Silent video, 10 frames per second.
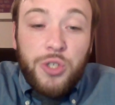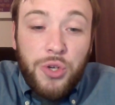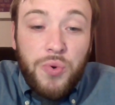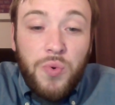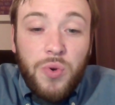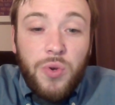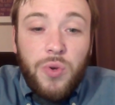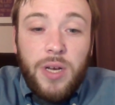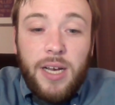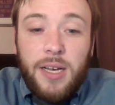2,
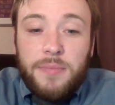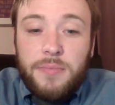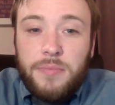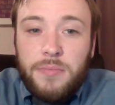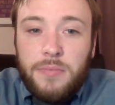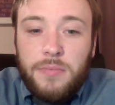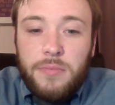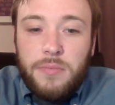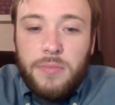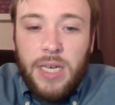
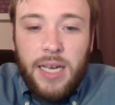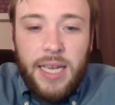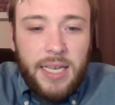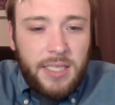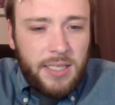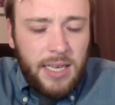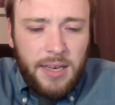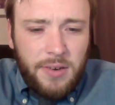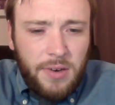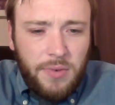I guess,
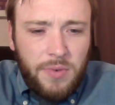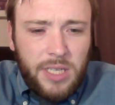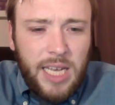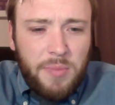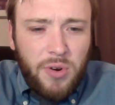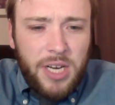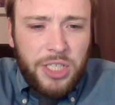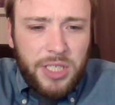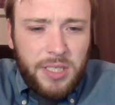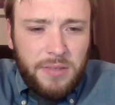I don't know,
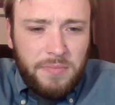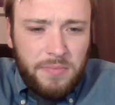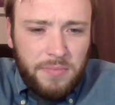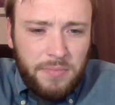collaboration.